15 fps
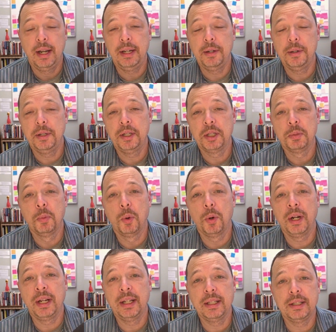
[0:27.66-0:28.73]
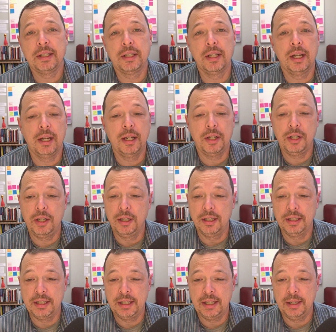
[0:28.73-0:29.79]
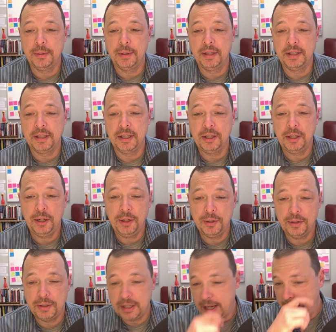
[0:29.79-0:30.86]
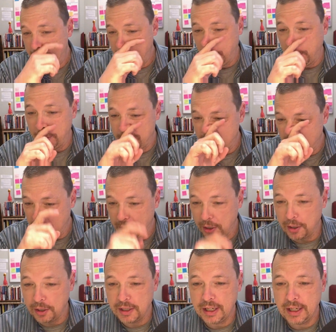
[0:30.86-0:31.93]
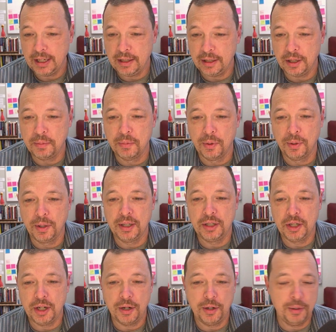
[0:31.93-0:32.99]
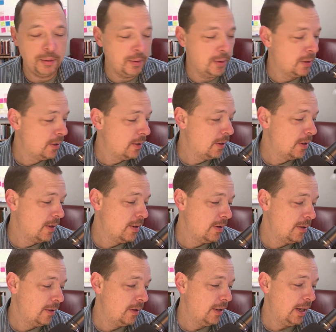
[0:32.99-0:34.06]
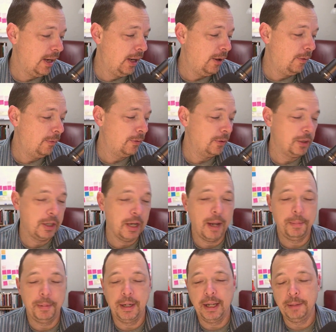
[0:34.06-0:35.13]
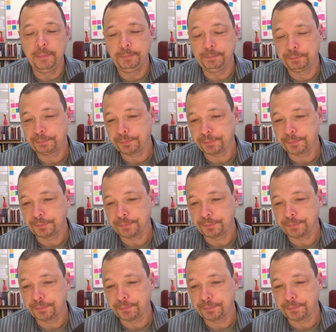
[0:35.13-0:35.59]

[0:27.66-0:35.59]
Hey, doing this morning. It's uh, let's see, what is it? Tuesday, March the thirteenth. Good morning, Joe. Thank you for stopping in.